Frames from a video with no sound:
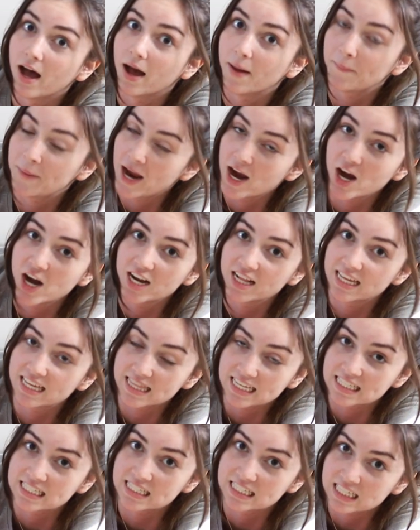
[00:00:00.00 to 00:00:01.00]

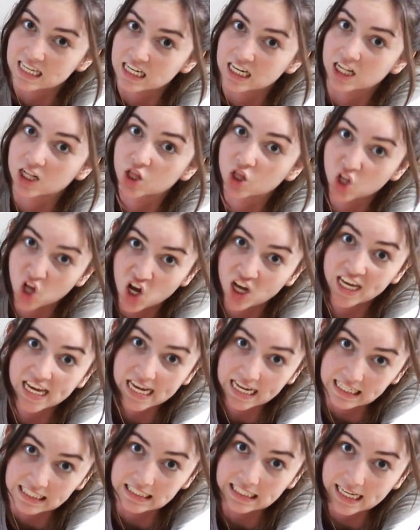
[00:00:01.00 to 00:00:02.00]
apparently this is gonna look
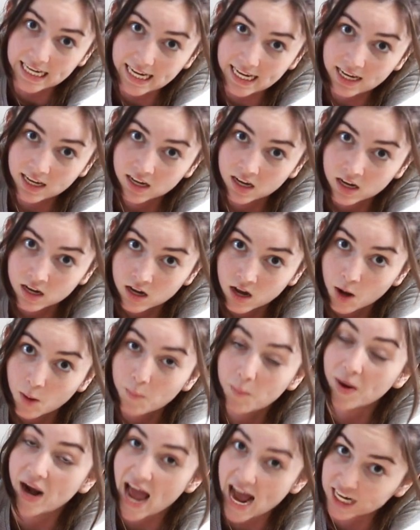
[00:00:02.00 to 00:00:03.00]
easy,
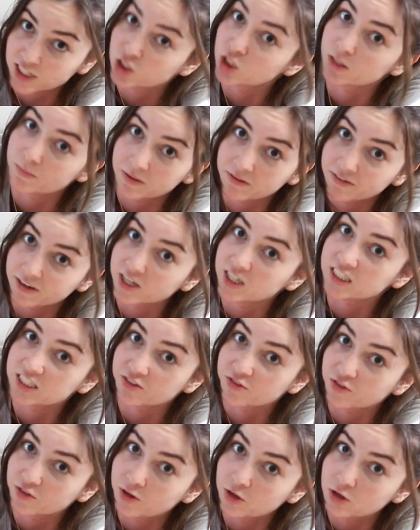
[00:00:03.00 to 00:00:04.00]
but actually be very
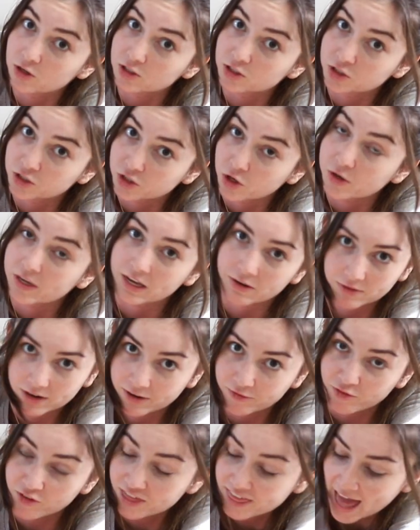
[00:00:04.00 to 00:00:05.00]
difficult, so get
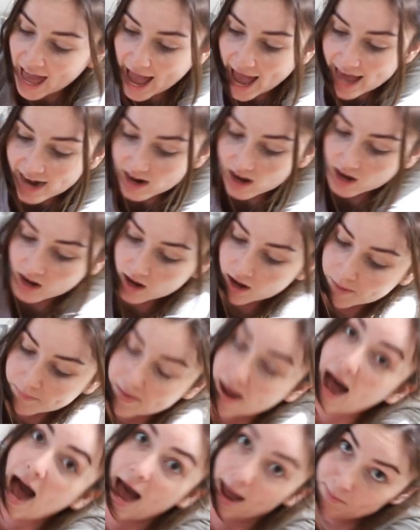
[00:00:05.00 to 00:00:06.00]
ready for that.
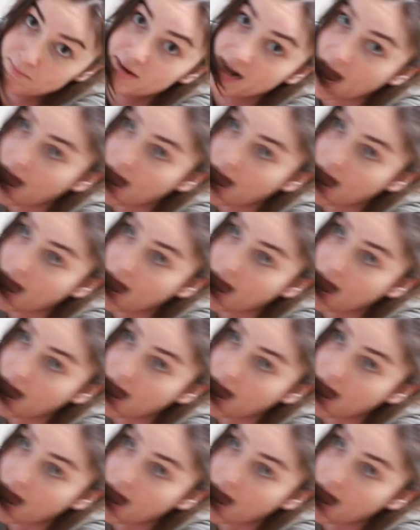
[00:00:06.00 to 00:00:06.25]
Um, I'm